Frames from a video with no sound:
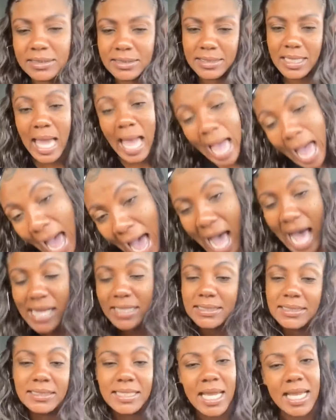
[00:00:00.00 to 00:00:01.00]
I
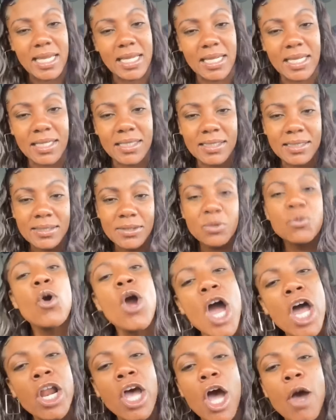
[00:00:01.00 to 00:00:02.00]
say it.
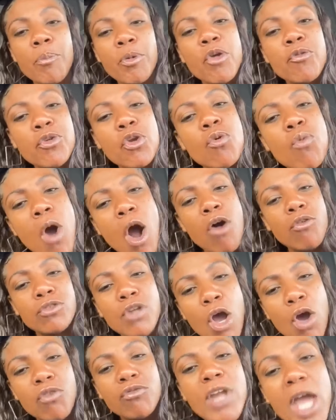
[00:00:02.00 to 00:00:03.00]
Run up if you want to,
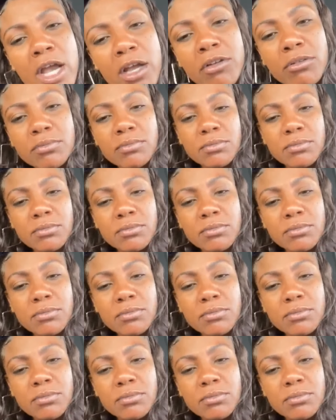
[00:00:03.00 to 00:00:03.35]
nigga.